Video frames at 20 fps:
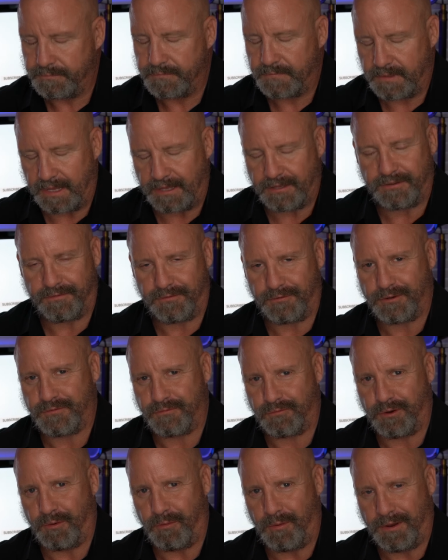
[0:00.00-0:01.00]
That's the first
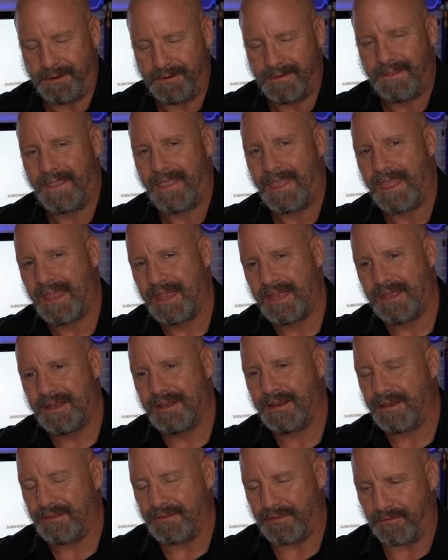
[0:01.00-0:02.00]
free one.
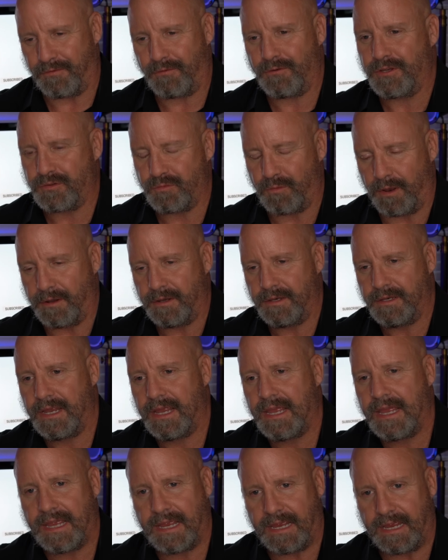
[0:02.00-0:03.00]
The first one
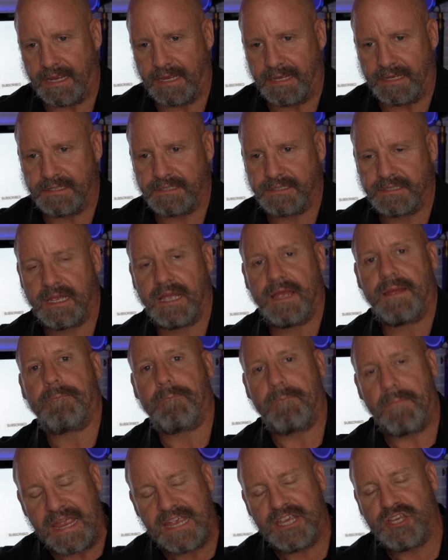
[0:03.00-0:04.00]
is
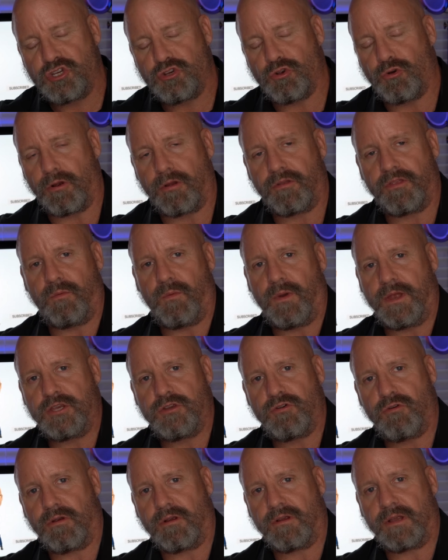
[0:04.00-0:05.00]
make sure that when
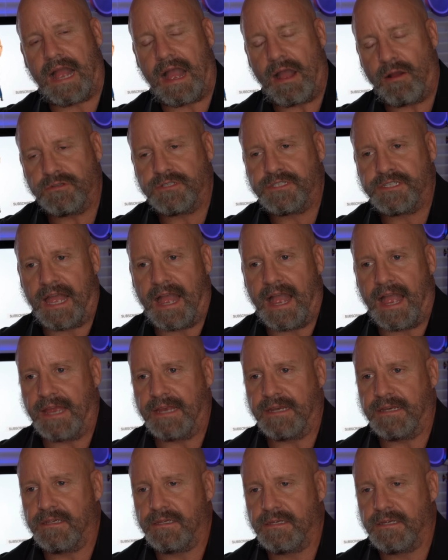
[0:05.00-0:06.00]
you're
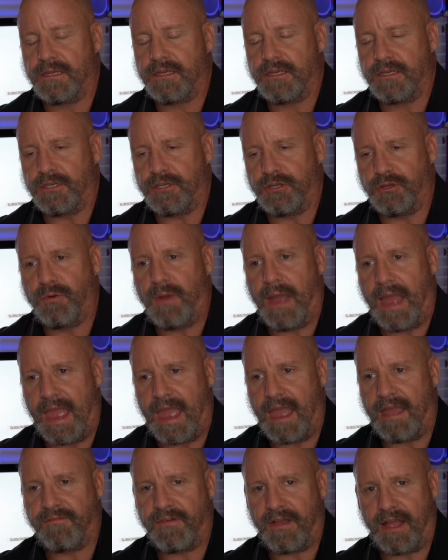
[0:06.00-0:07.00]
outside, you
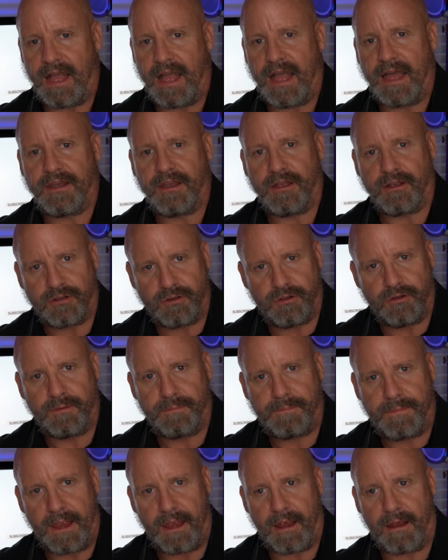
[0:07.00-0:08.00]
have on a good
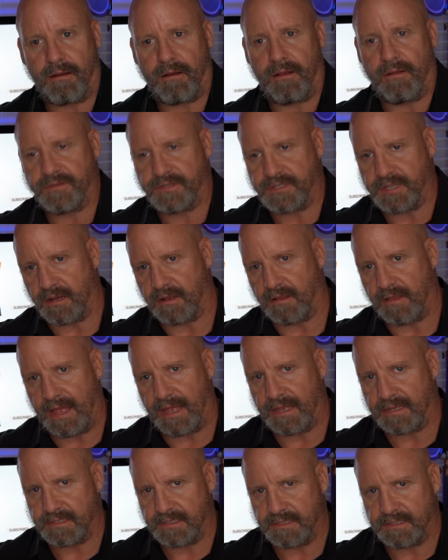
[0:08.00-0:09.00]
pair of
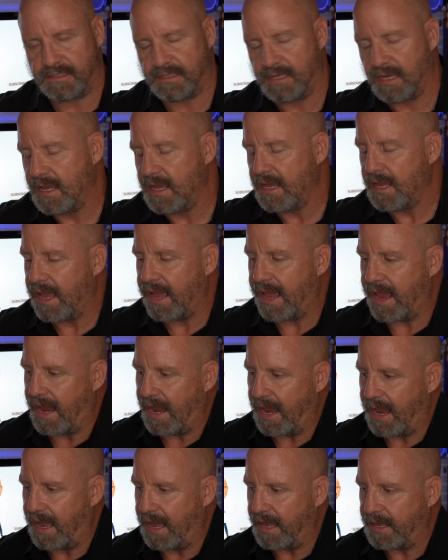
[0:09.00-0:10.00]
sunglasses.
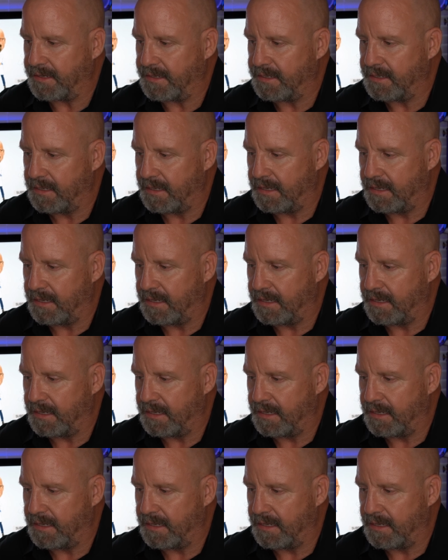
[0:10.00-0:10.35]
And